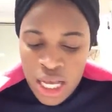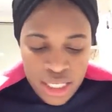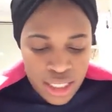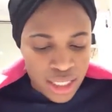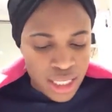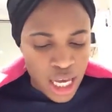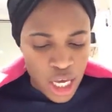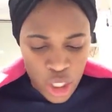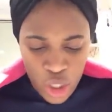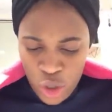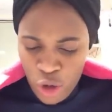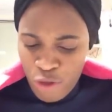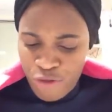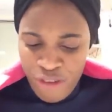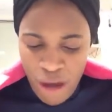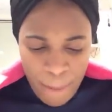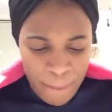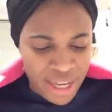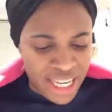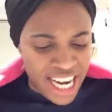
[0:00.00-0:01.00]
Say you
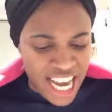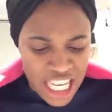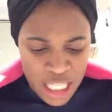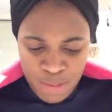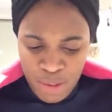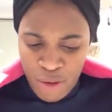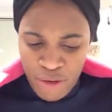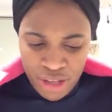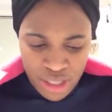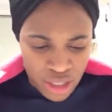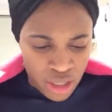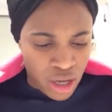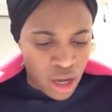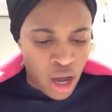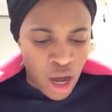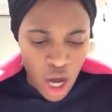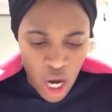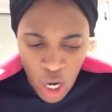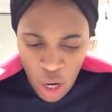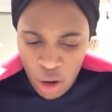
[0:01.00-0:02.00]
familiar spirits
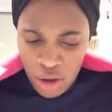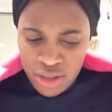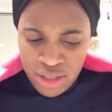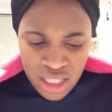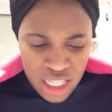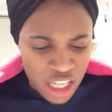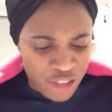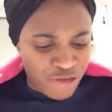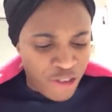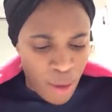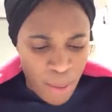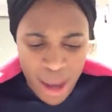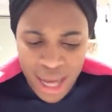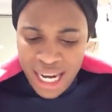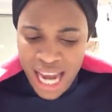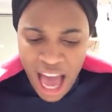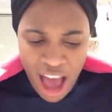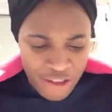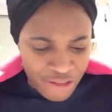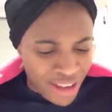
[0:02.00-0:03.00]
hunting for
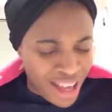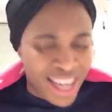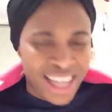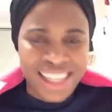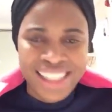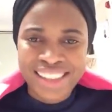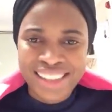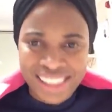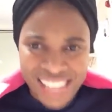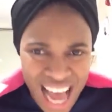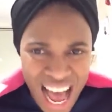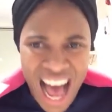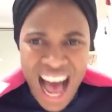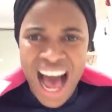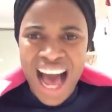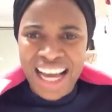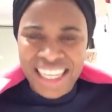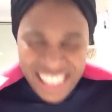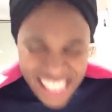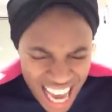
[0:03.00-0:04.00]
my life
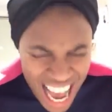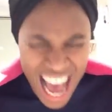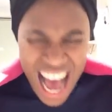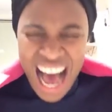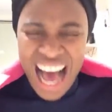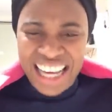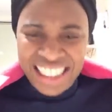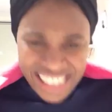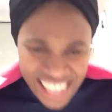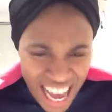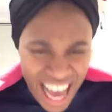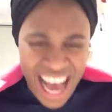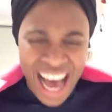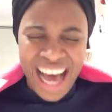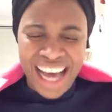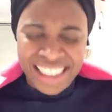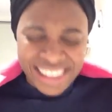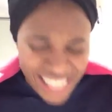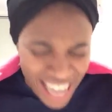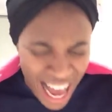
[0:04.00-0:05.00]
die, die,
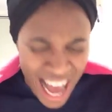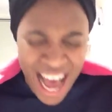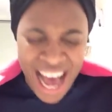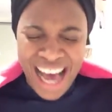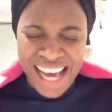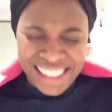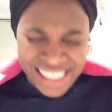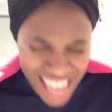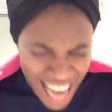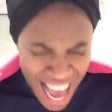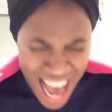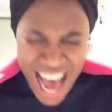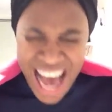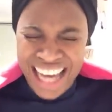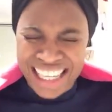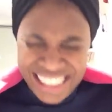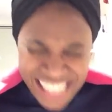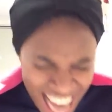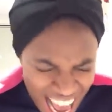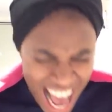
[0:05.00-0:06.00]
die,
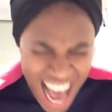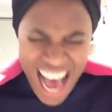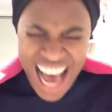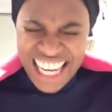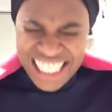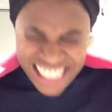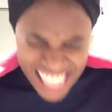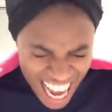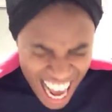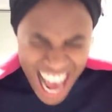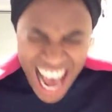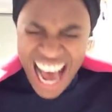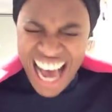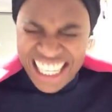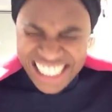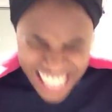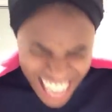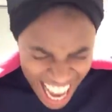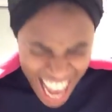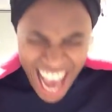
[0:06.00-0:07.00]
die, die,
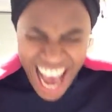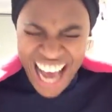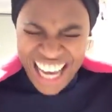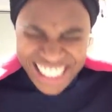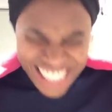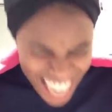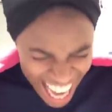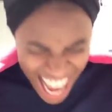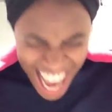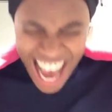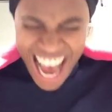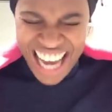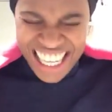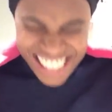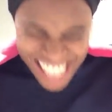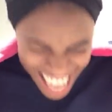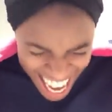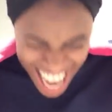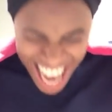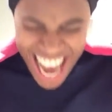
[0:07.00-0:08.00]
die, die, die,
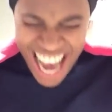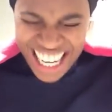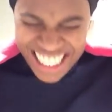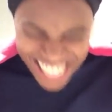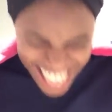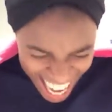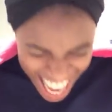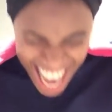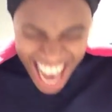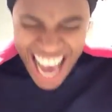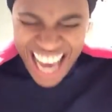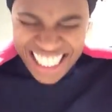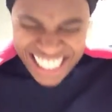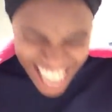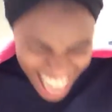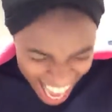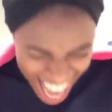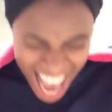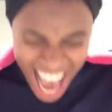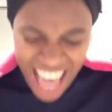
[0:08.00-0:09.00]
die, die,
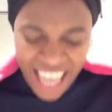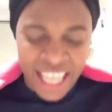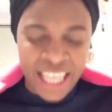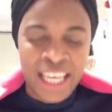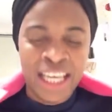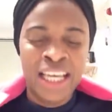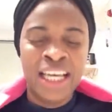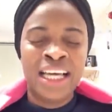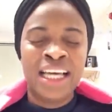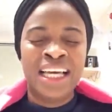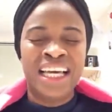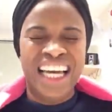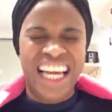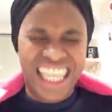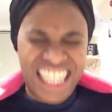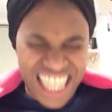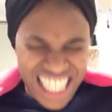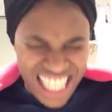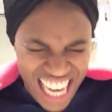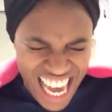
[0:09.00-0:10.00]
die,
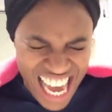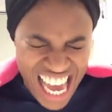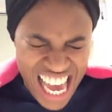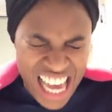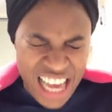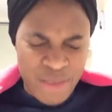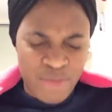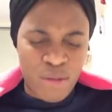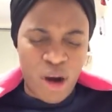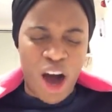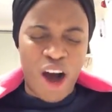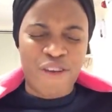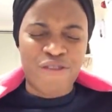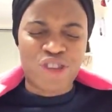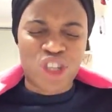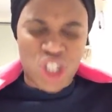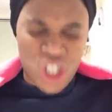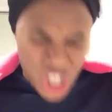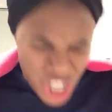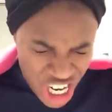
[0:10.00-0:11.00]
die. In the name
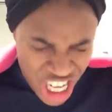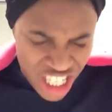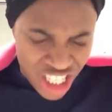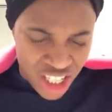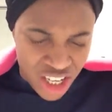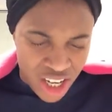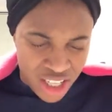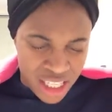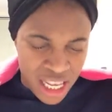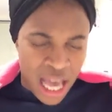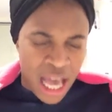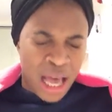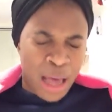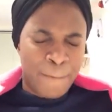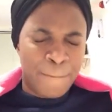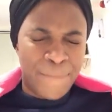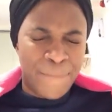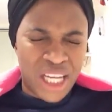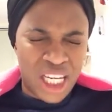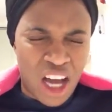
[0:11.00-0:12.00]
of Jesus,
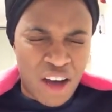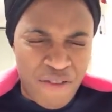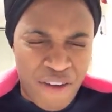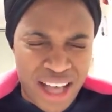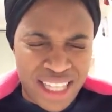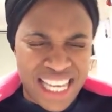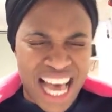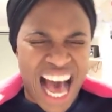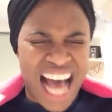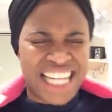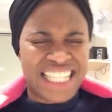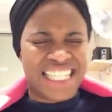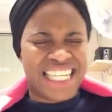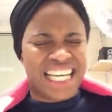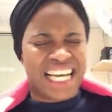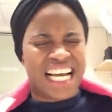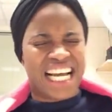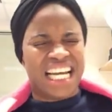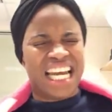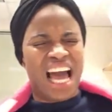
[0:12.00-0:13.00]
beloved, I
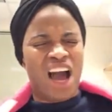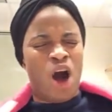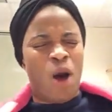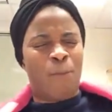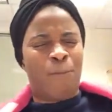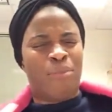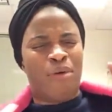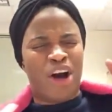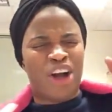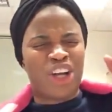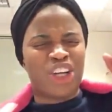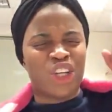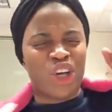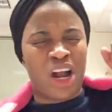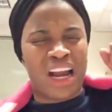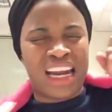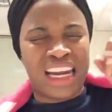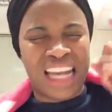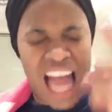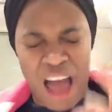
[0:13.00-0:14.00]
declare upon
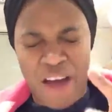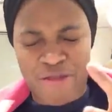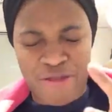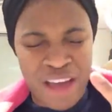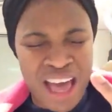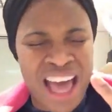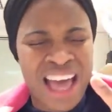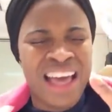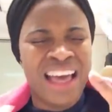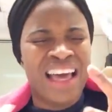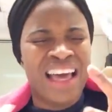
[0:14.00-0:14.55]
your life